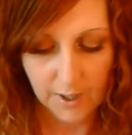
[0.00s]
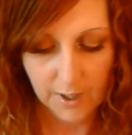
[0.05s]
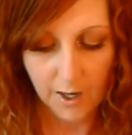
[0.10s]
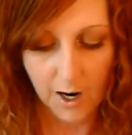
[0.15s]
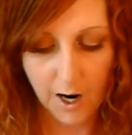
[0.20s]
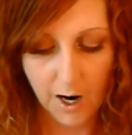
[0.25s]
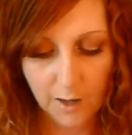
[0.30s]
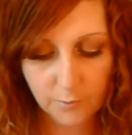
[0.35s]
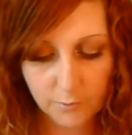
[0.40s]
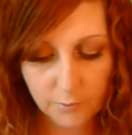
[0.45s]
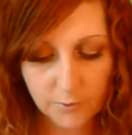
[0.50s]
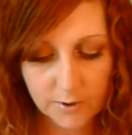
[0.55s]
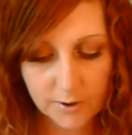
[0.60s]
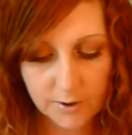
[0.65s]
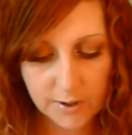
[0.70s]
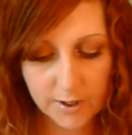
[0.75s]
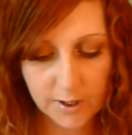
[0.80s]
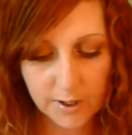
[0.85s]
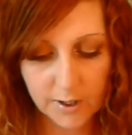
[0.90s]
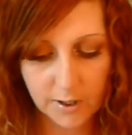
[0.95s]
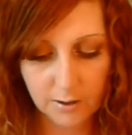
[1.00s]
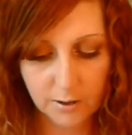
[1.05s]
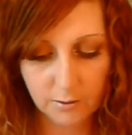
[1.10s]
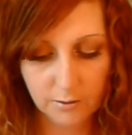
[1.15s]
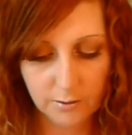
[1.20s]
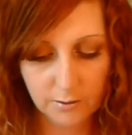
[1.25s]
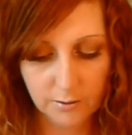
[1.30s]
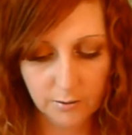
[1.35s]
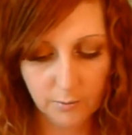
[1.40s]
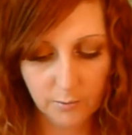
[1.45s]
I really
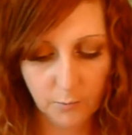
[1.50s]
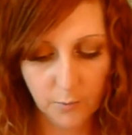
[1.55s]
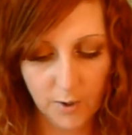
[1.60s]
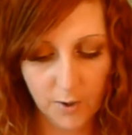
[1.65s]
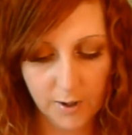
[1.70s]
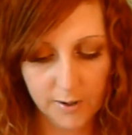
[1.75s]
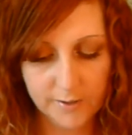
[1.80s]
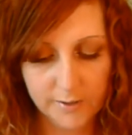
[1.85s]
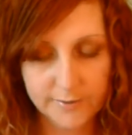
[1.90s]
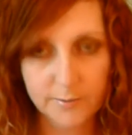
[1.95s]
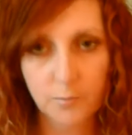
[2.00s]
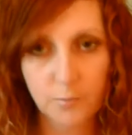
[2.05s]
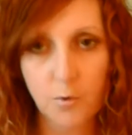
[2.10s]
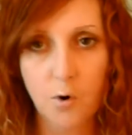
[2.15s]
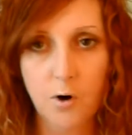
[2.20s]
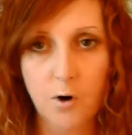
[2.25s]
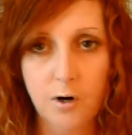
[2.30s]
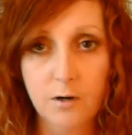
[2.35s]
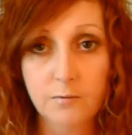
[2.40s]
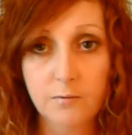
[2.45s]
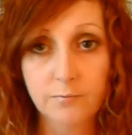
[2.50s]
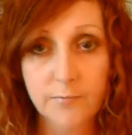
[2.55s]
wanted some more.